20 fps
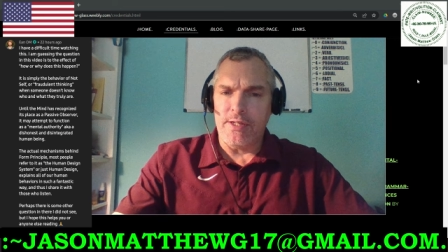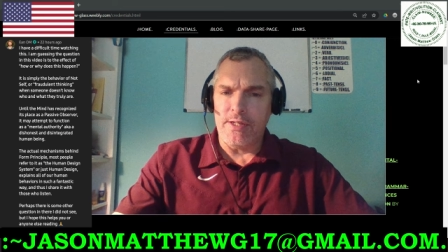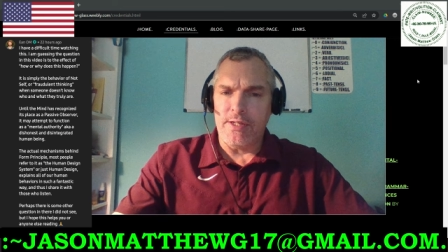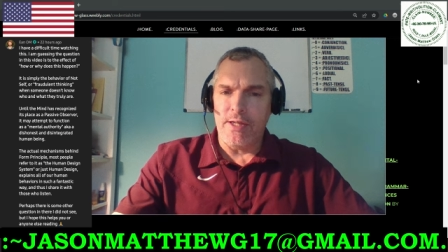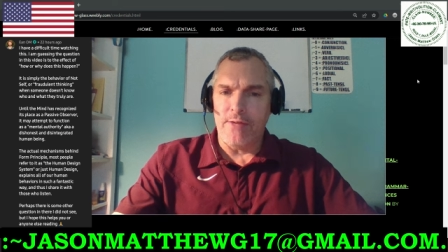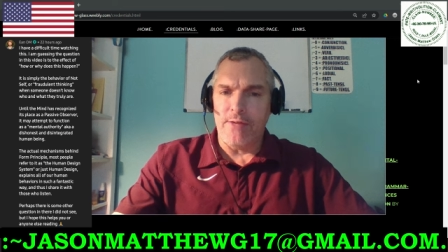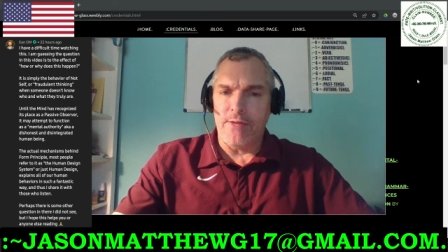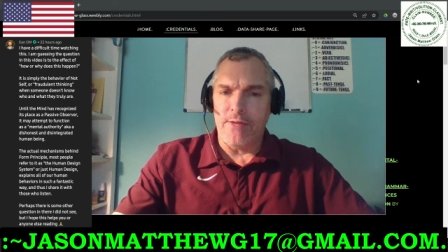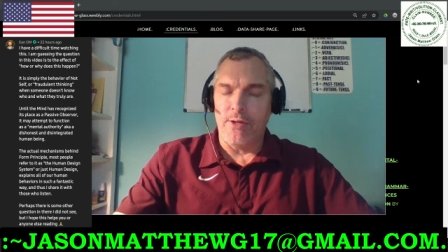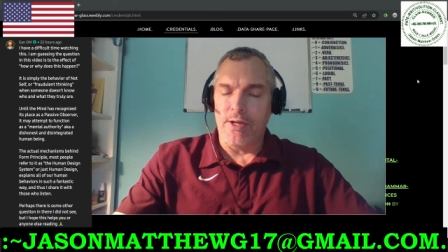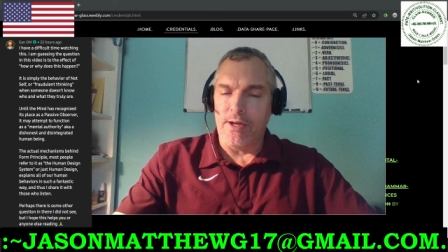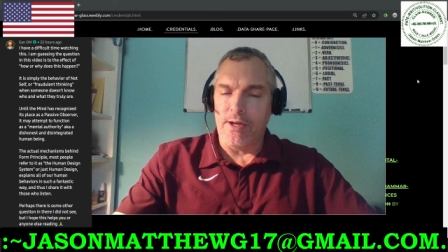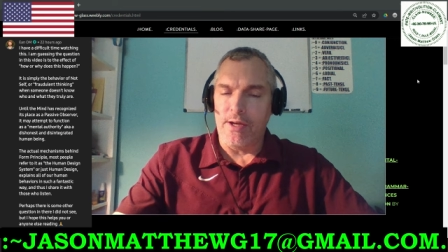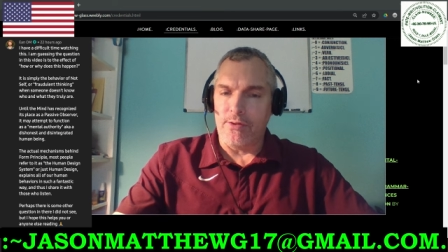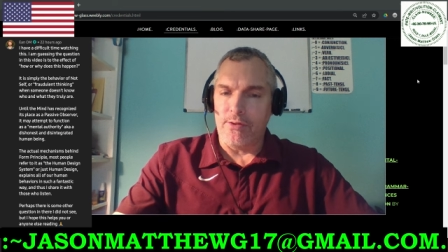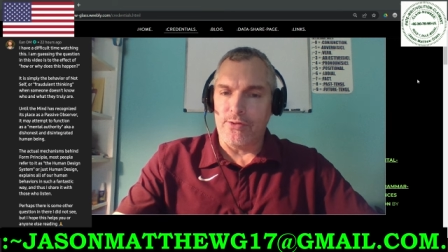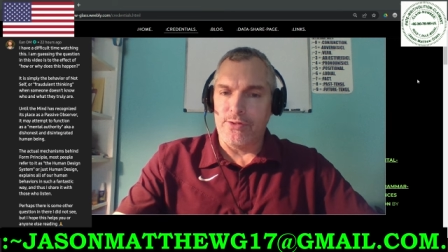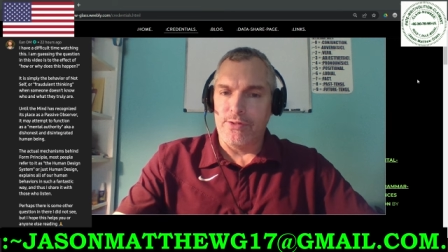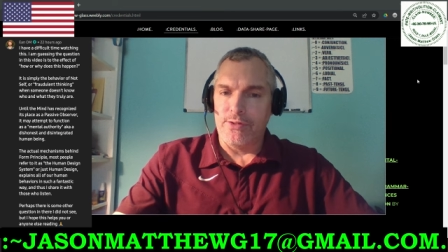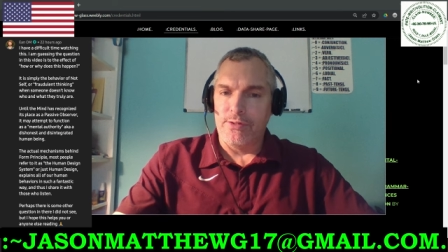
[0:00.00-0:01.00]
to someone
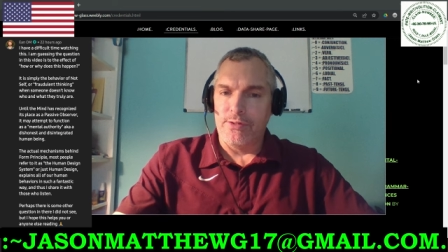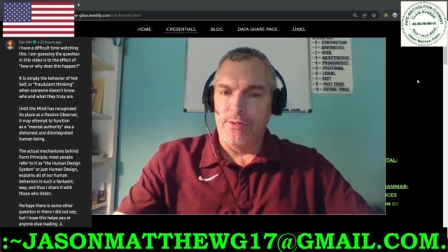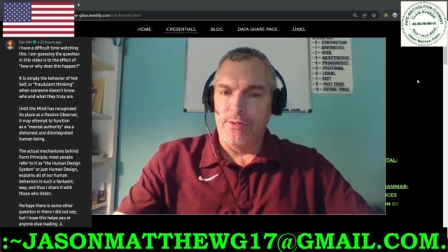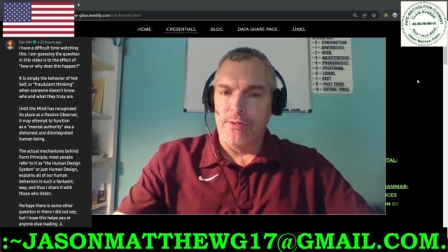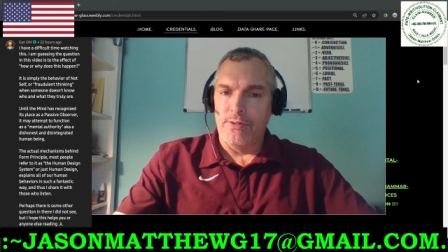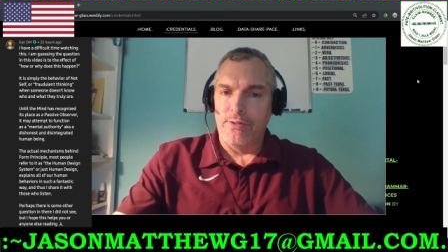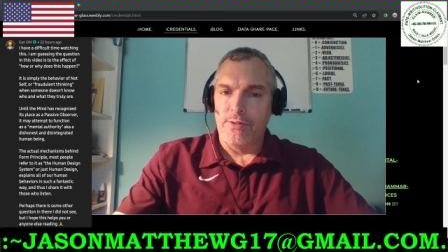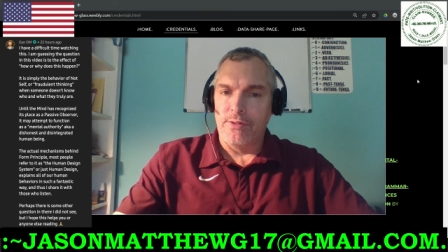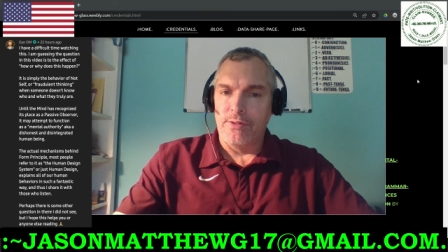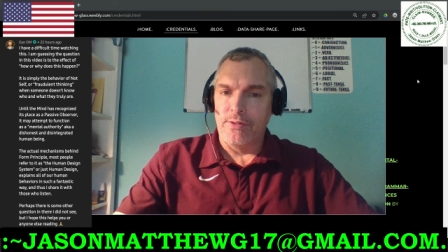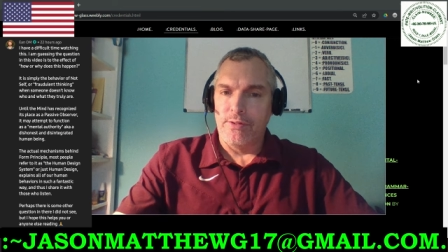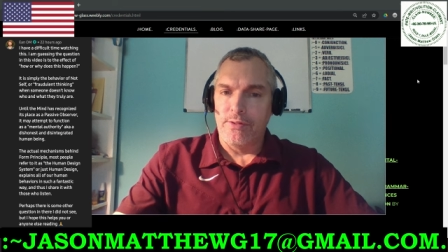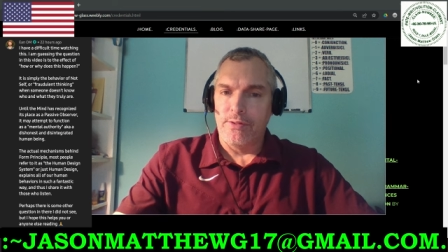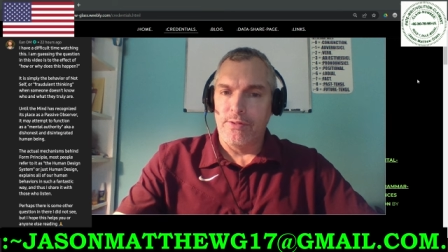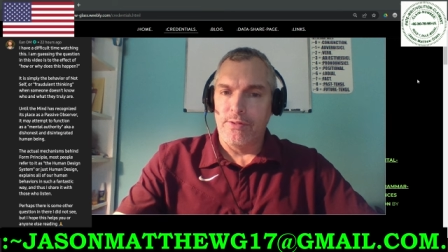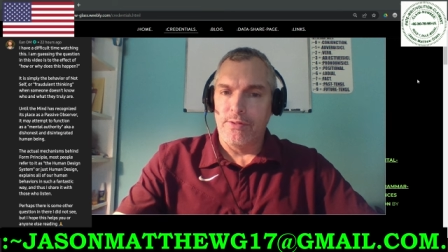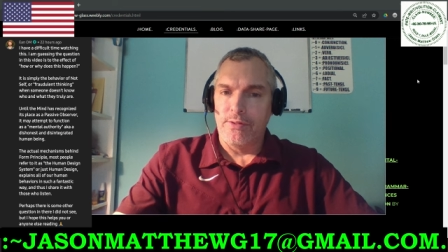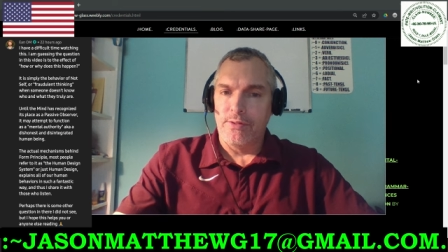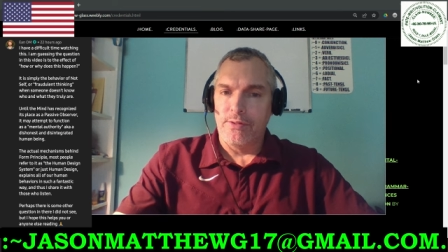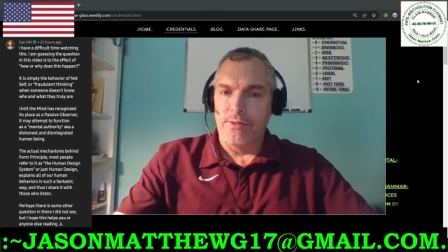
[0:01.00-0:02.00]
else,
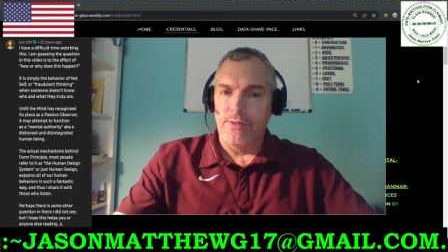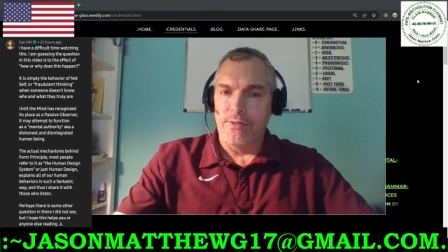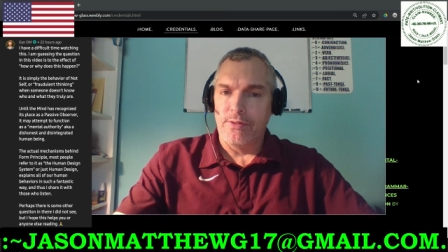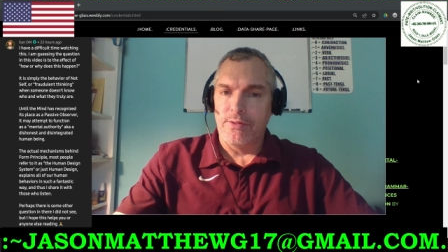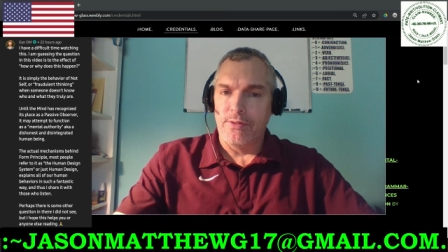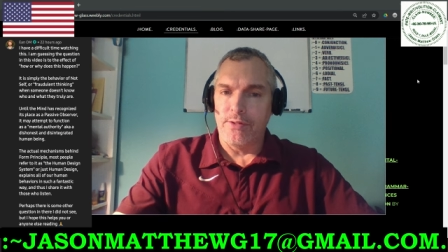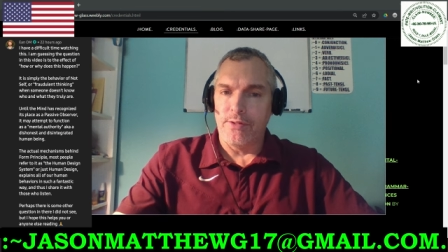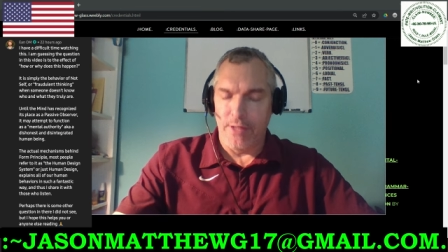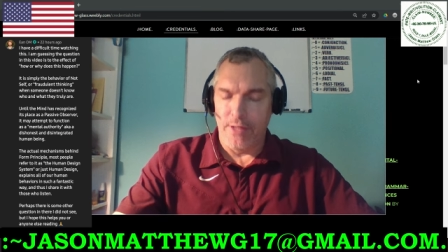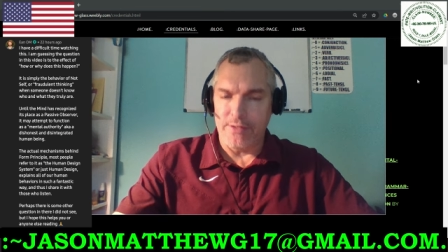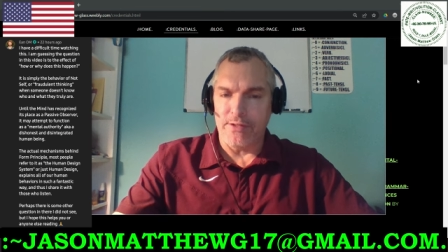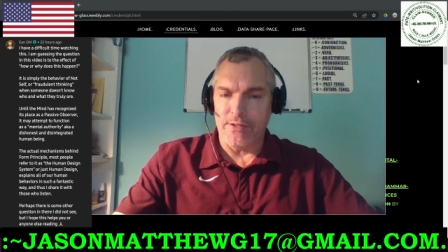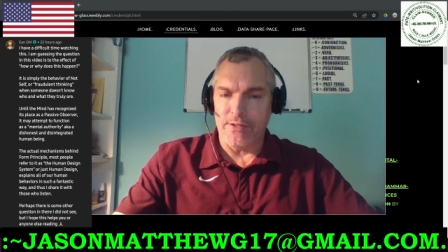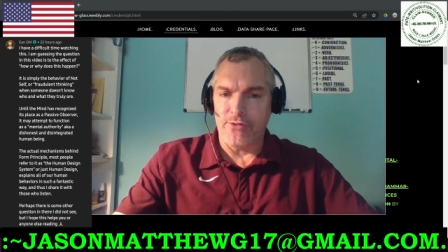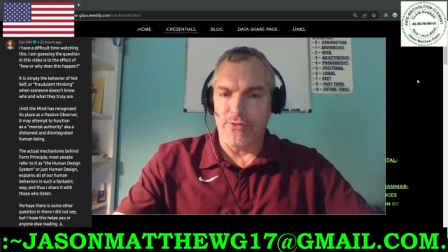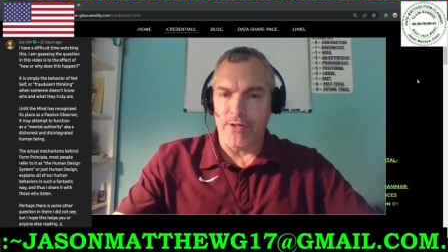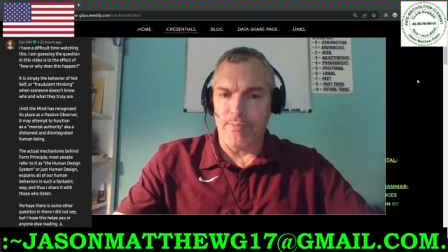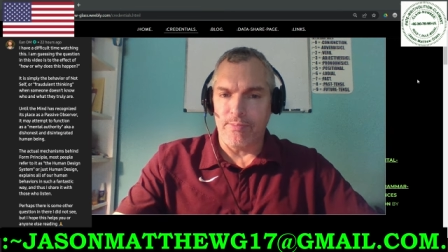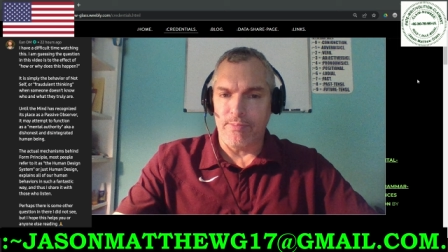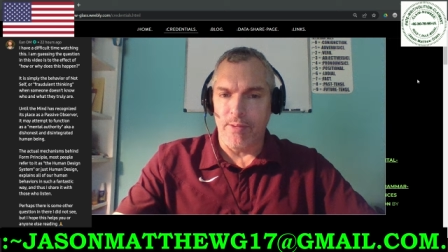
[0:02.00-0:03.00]
then that's a
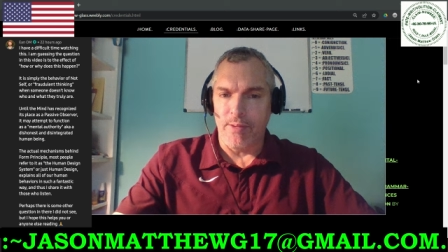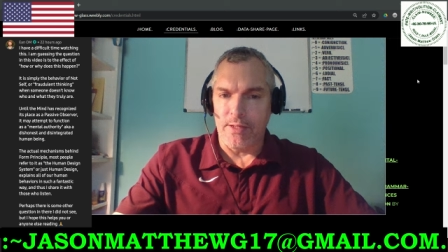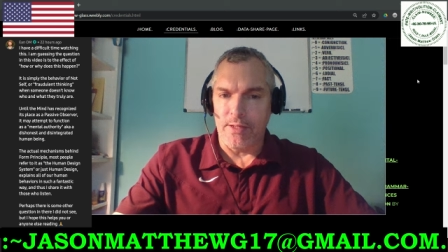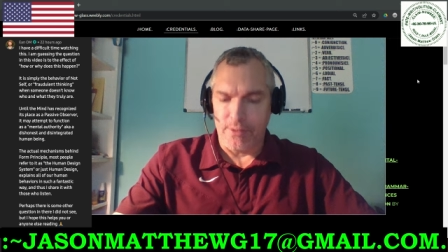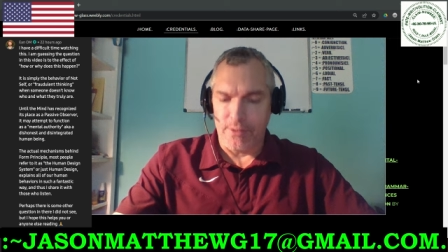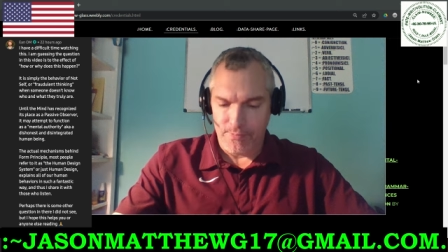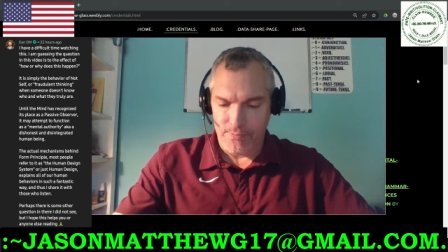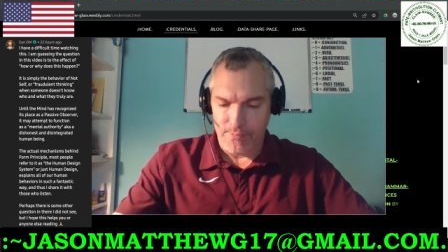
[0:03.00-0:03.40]
trespass.